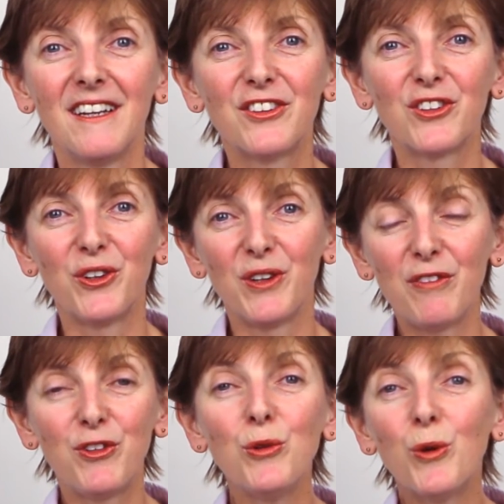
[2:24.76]
So
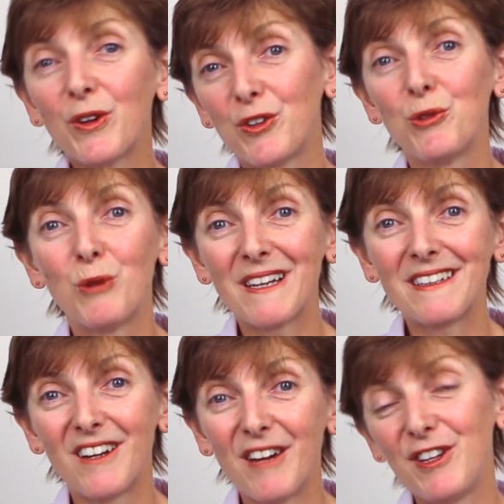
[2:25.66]
if you want to do well in
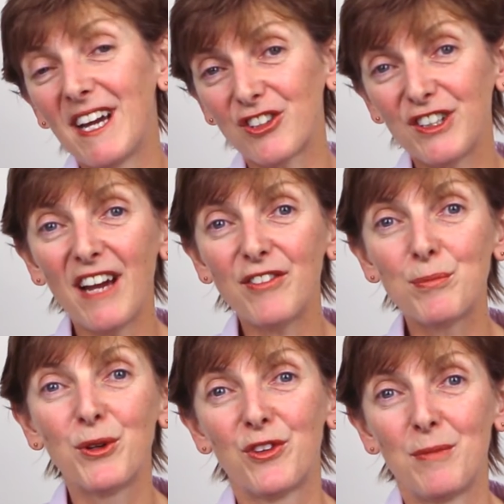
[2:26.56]
life, you actually have to
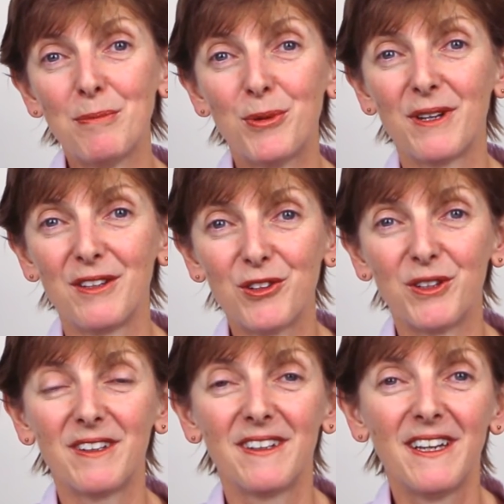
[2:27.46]
put some input into
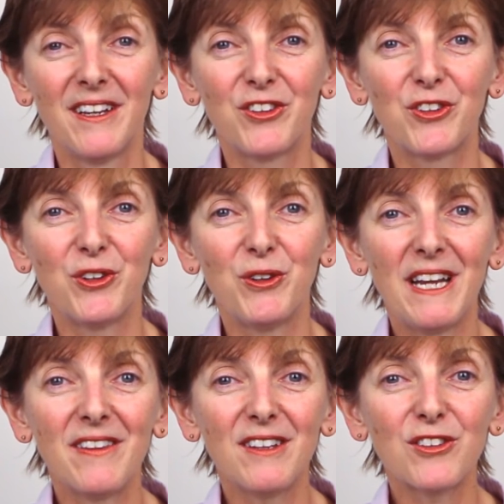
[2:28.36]
it. So
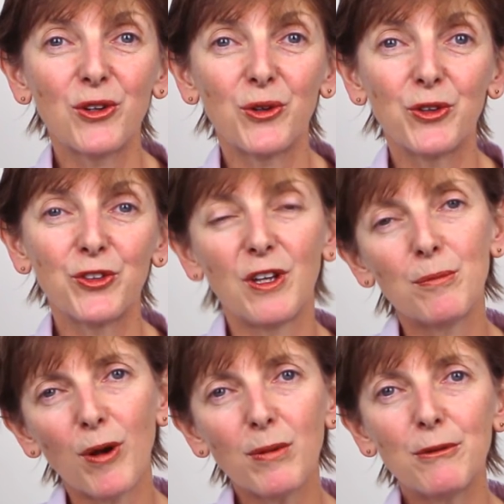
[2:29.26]
in this course,
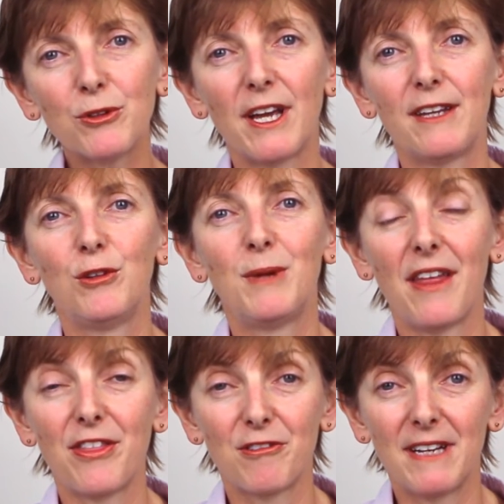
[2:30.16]
it probably will take you
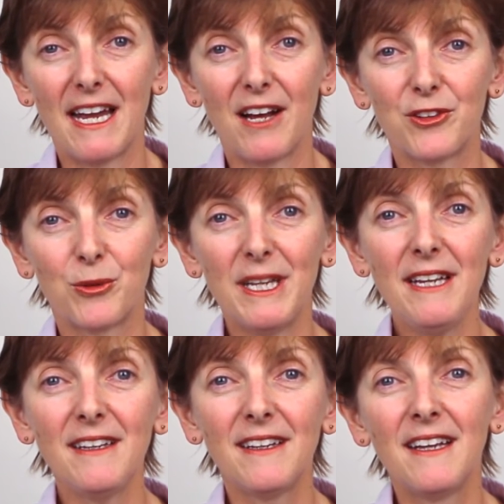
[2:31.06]
about 3 hours a
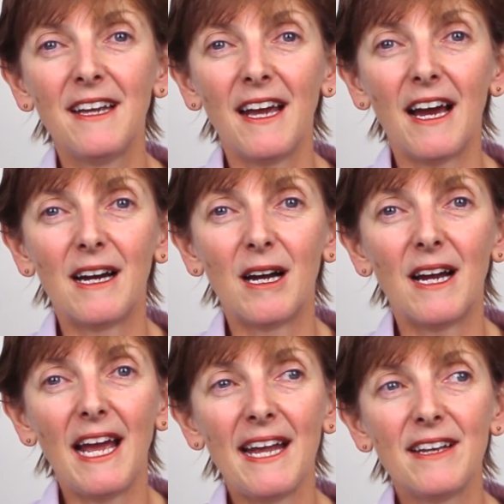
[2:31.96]
week,
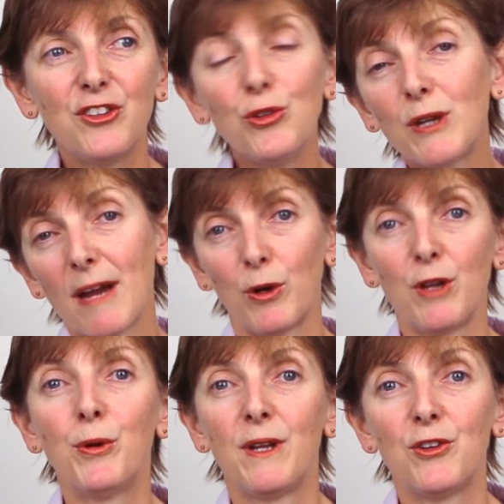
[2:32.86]
and you'll get what
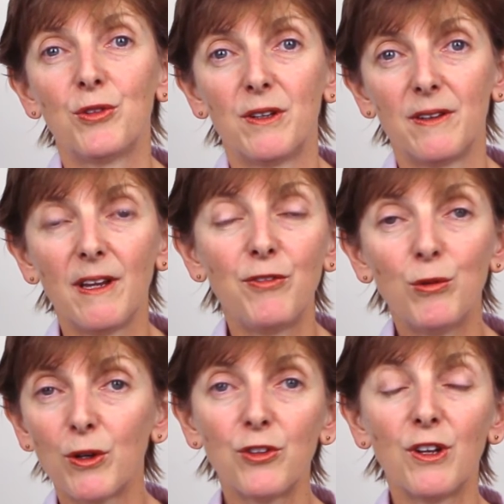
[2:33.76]
you put into it. If you
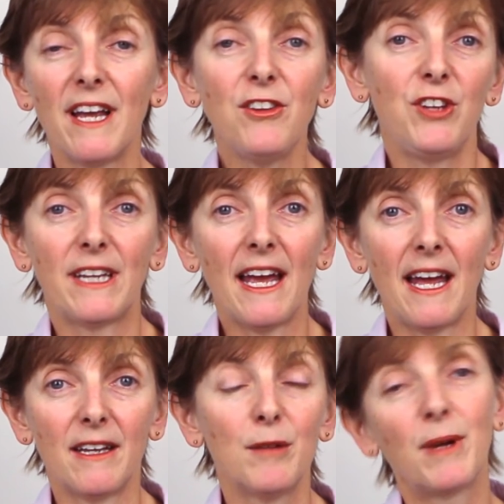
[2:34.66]
want to do less, you
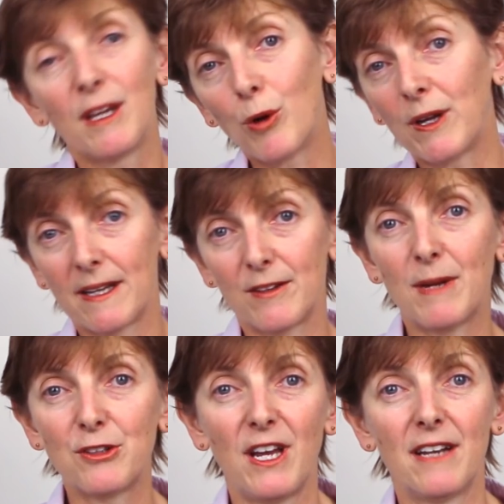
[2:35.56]
can, but you won't get as
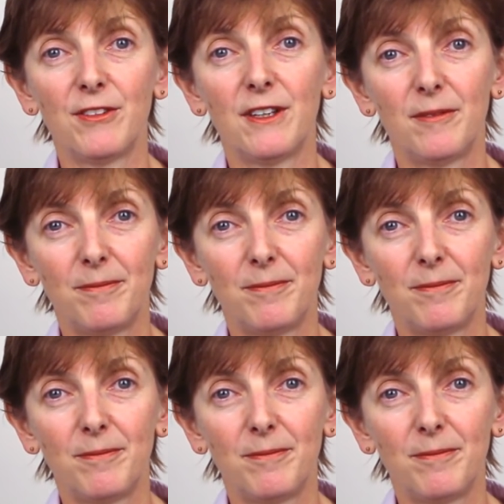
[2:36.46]
much out of it.